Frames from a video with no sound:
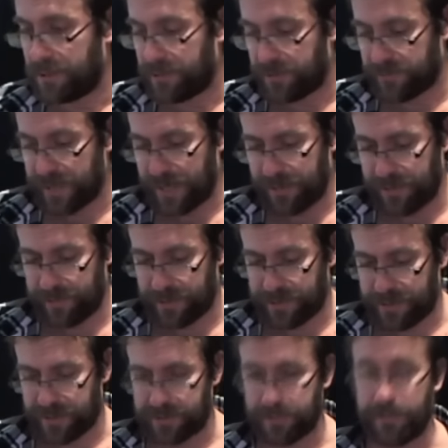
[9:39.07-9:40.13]
directly with
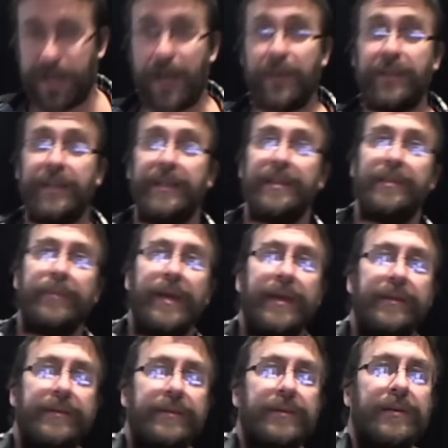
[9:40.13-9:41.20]
this without needing the
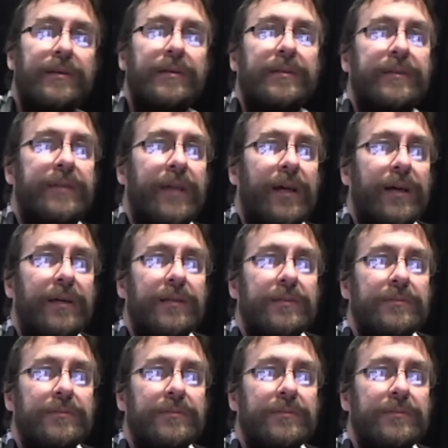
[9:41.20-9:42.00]
base. Duh.